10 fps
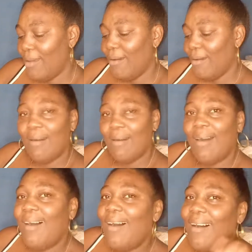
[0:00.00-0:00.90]

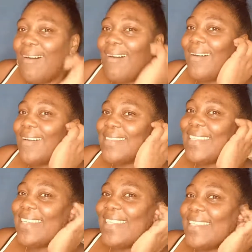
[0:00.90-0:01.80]
Oh, uh,
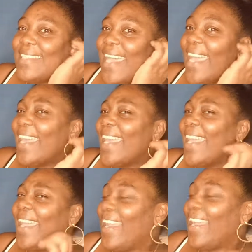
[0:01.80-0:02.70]
and take
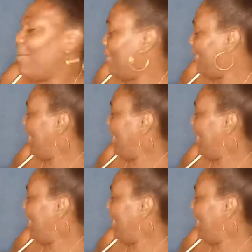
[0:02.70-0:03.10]
care. I'm going to